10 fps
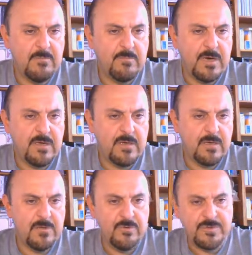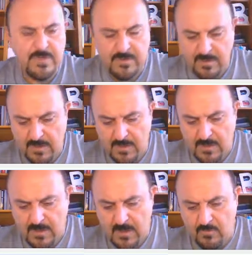by using
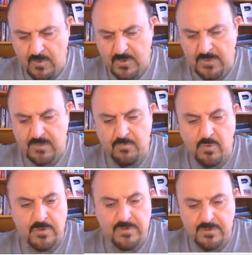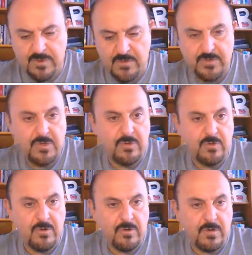
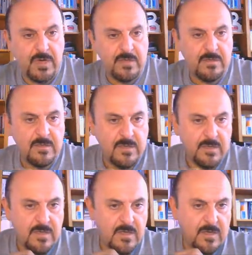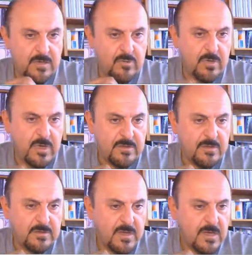100.0 and 200.